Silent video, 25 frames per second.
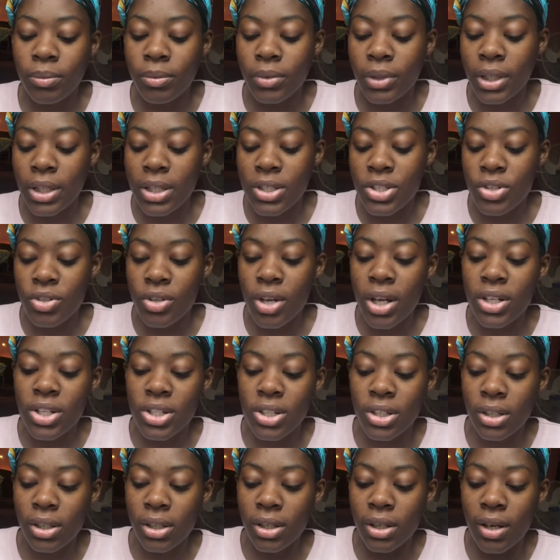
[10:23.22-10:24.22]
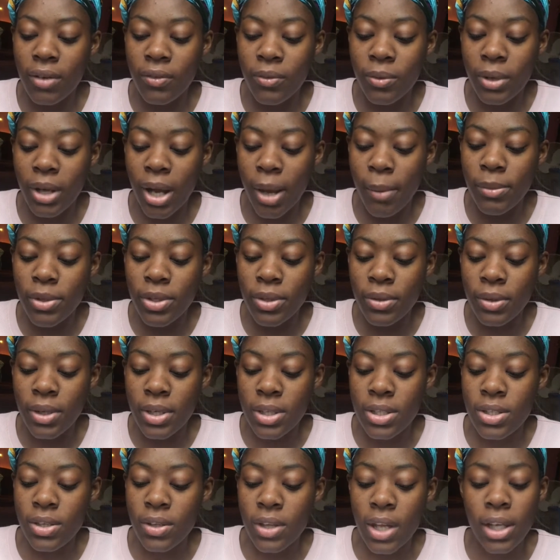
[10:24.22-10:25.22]
the structure of what i'm
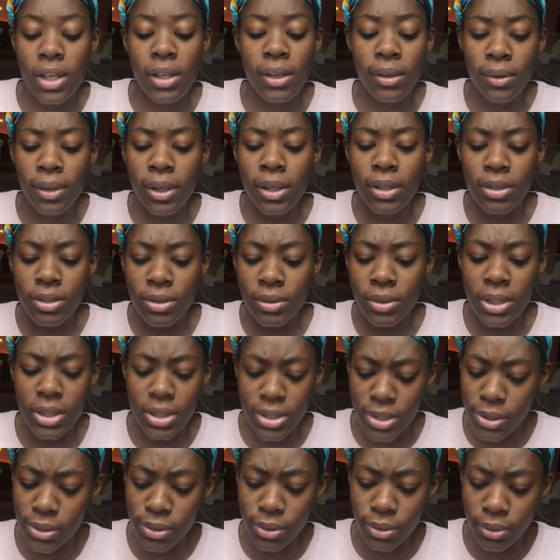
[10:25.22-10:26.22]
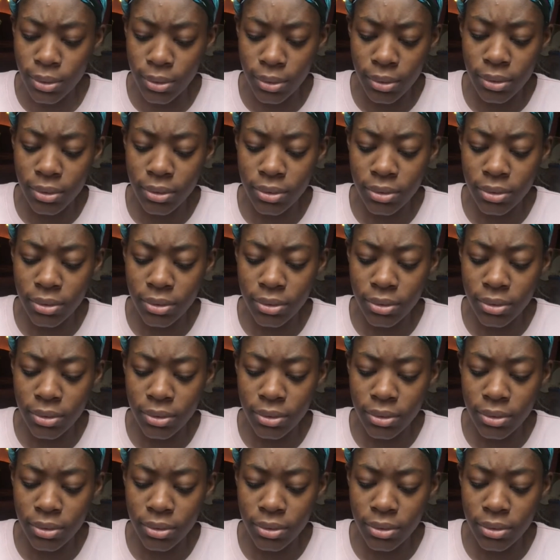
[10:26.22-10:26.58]
doing so that you can do it too